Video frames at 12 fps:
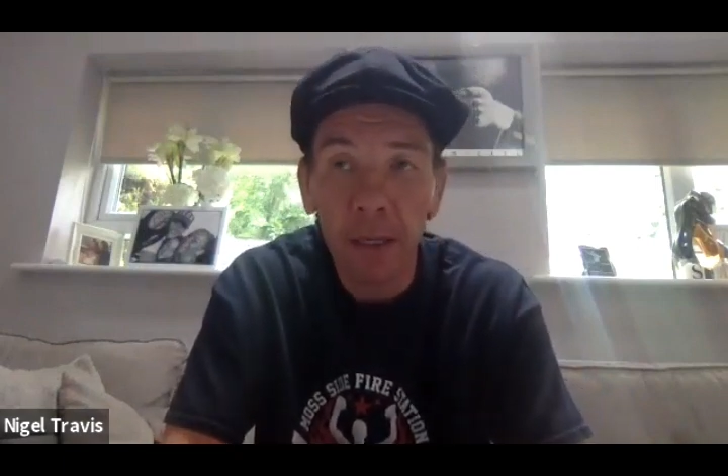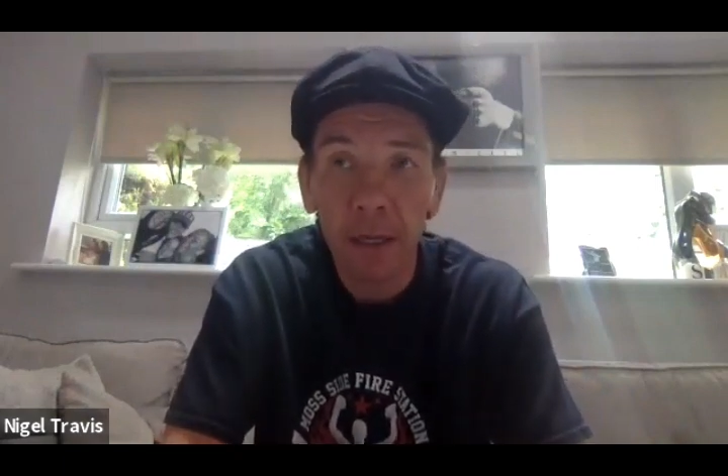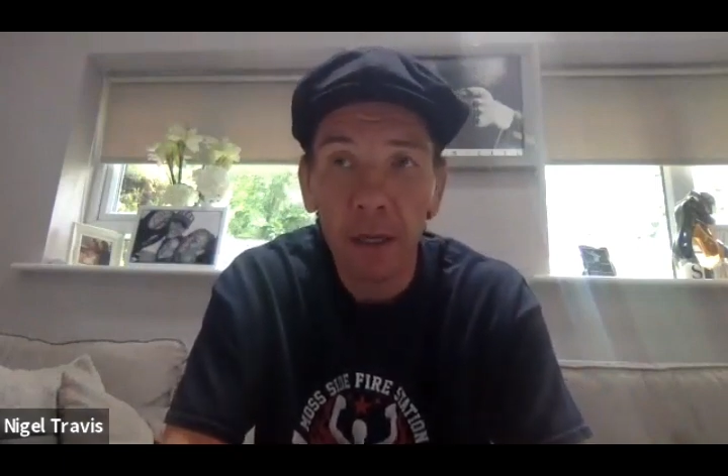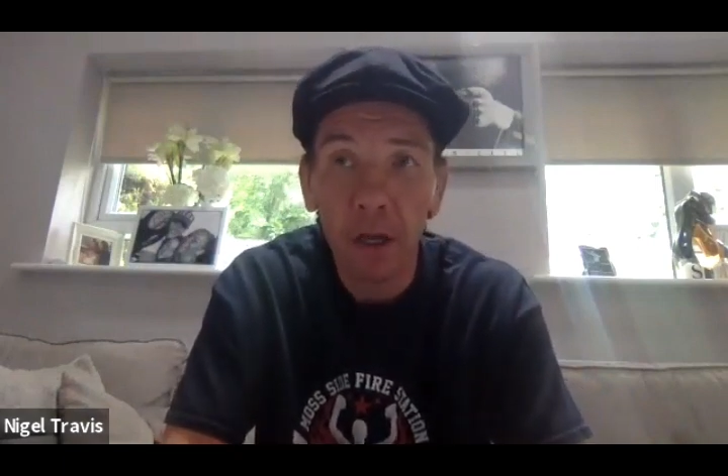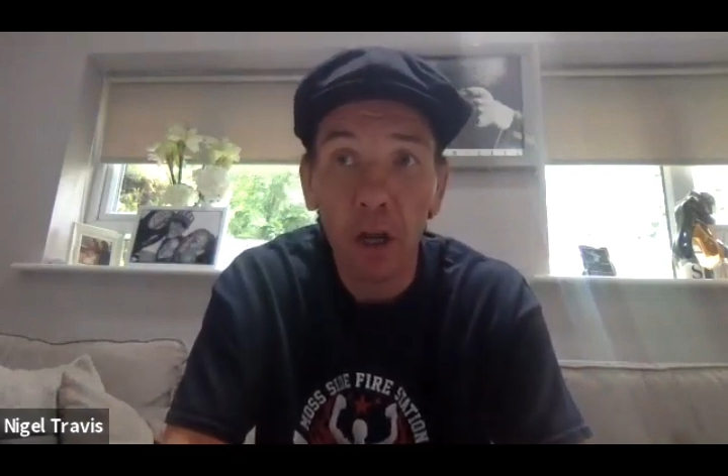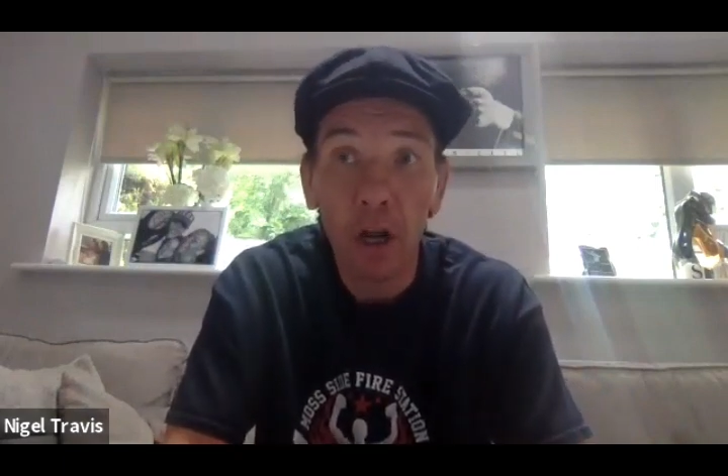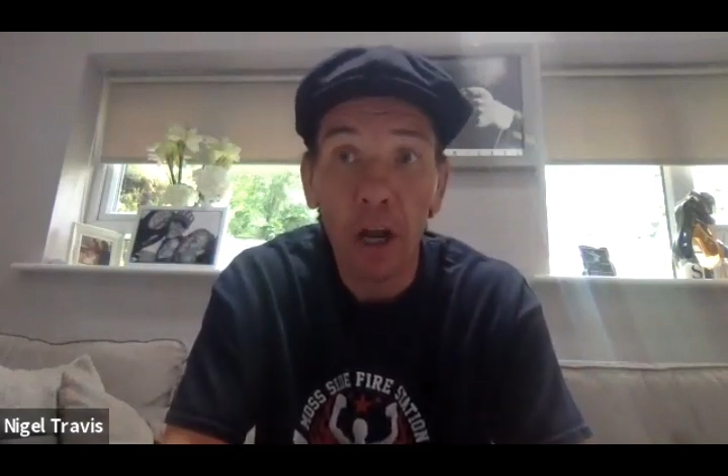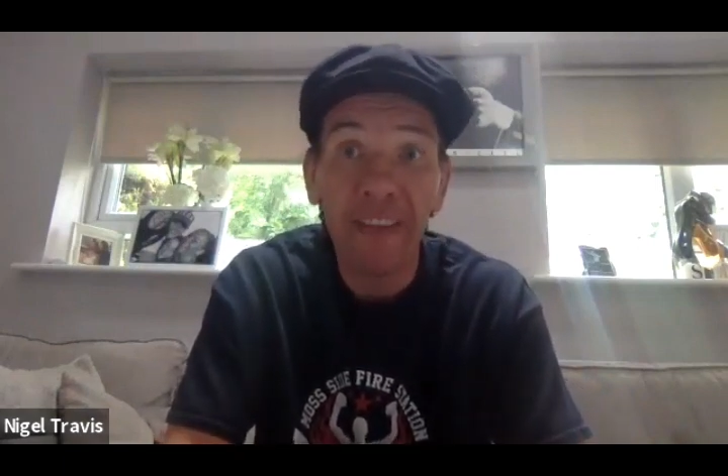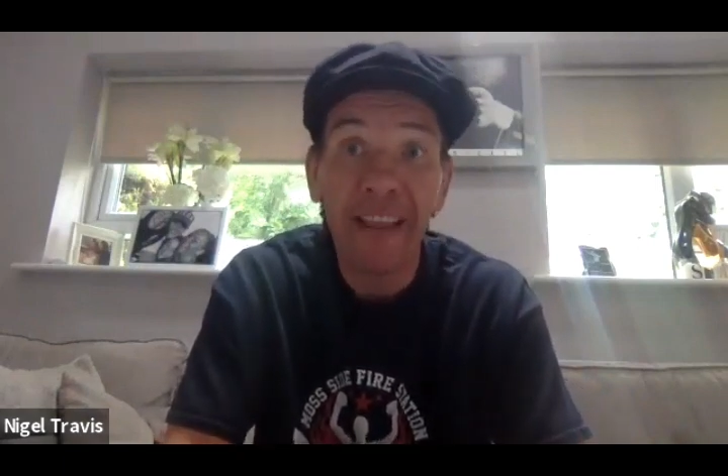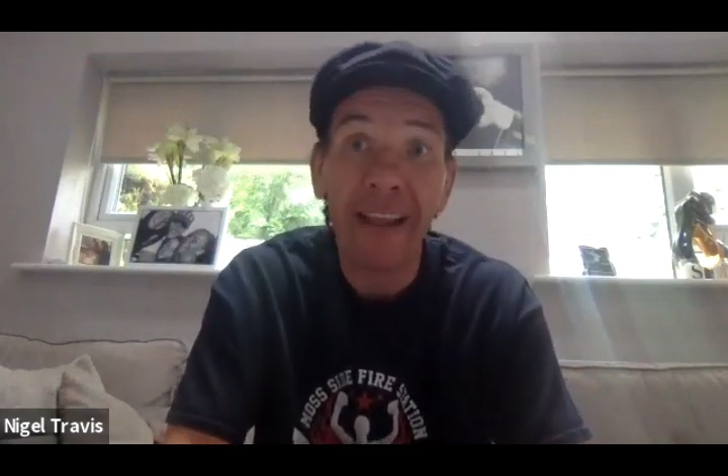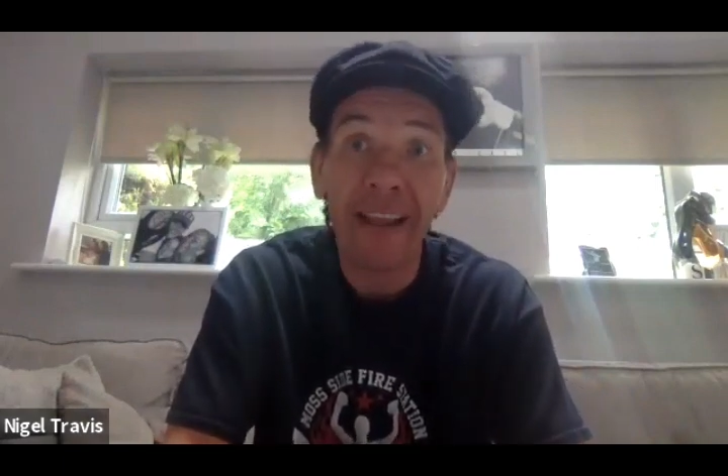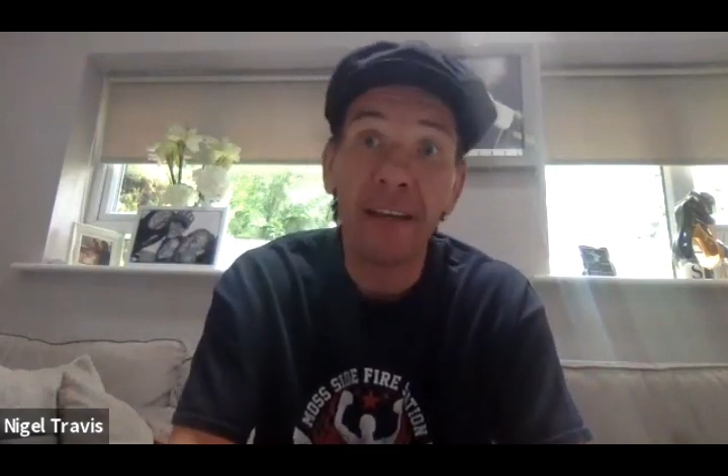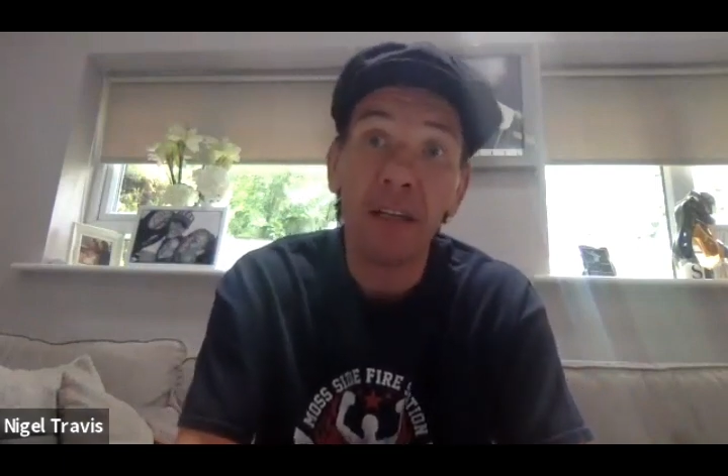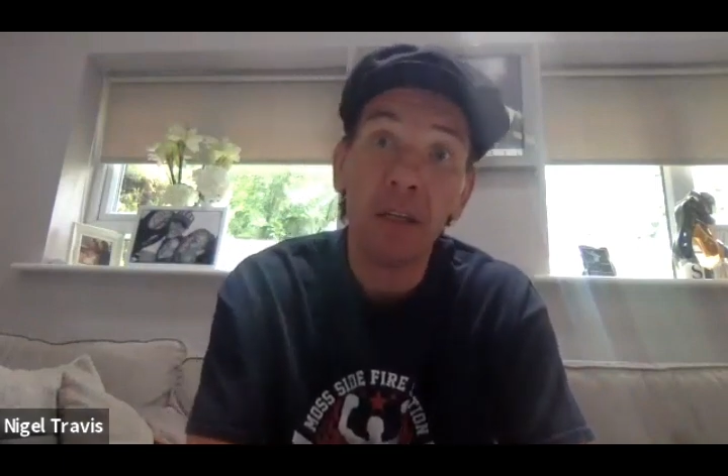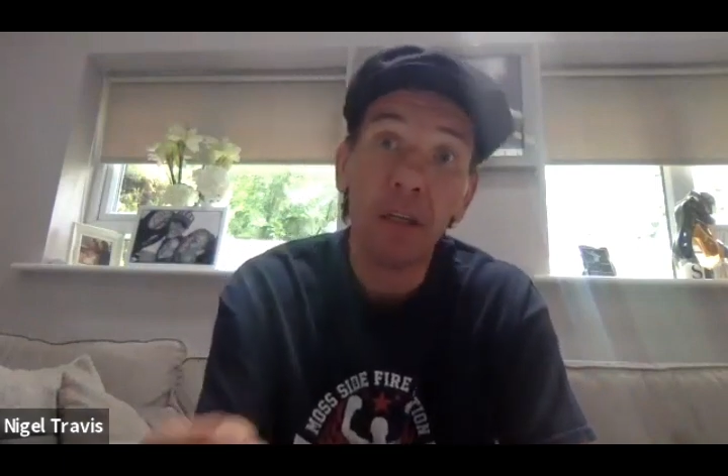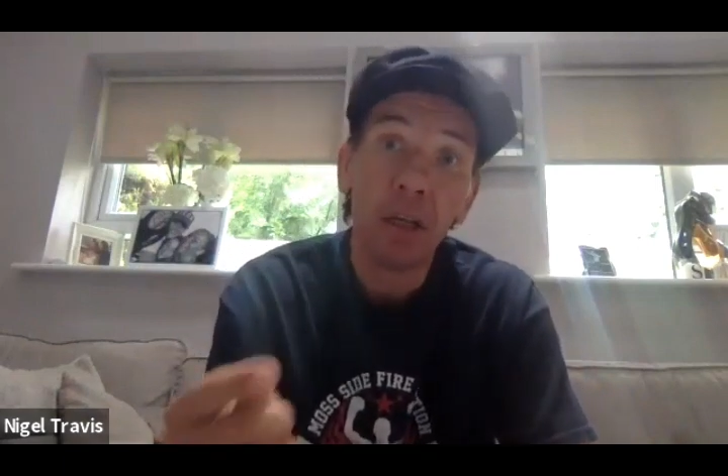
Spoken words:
And then